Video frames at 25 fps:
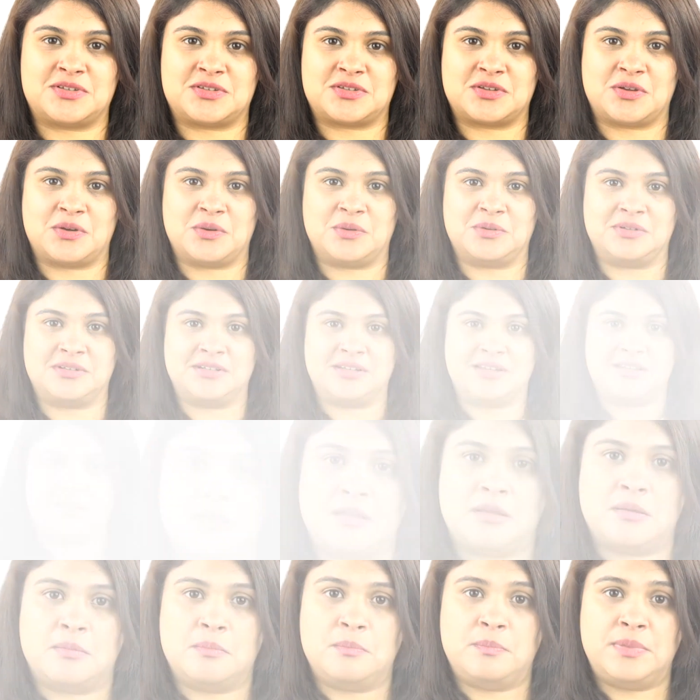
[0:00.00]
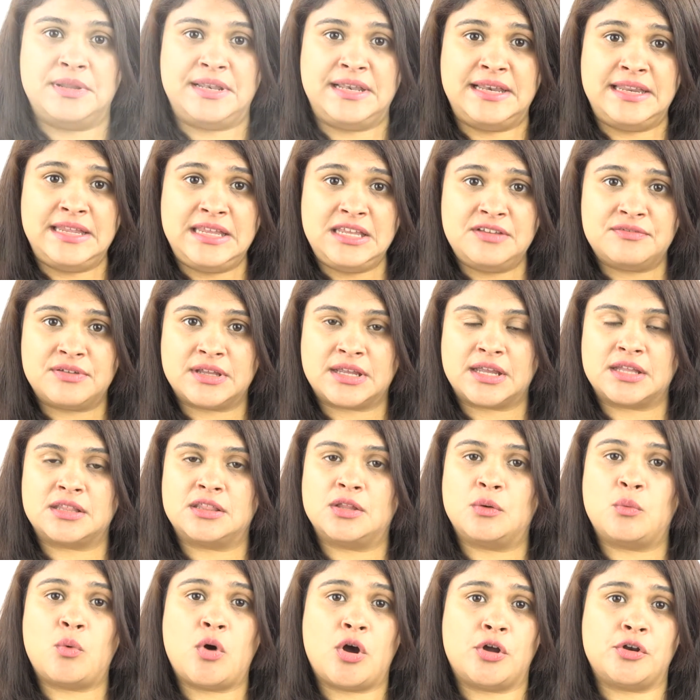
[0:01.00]
So believing in
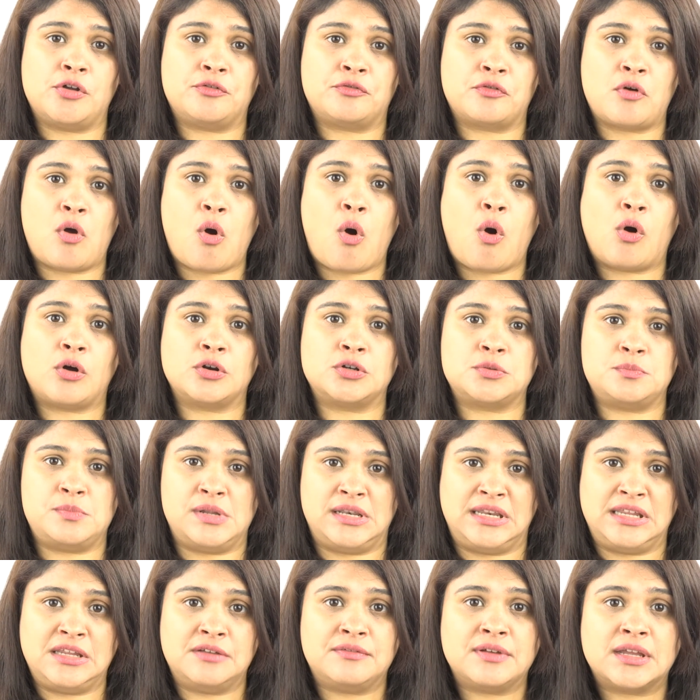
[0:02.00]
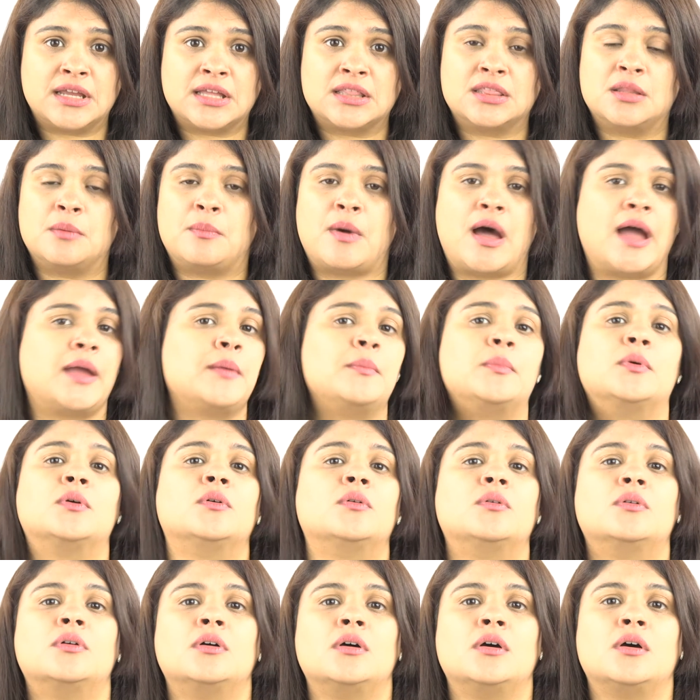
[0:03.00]
the Word of God, believing in the
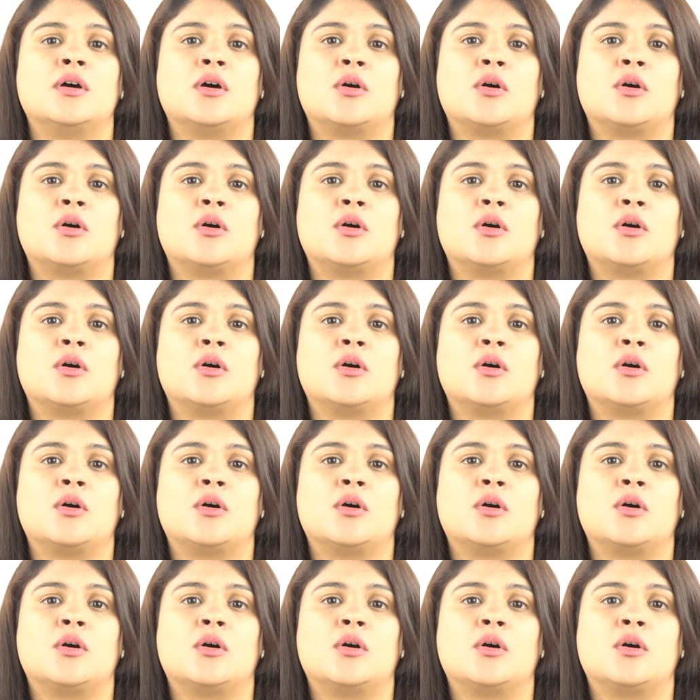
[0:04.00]
Bible,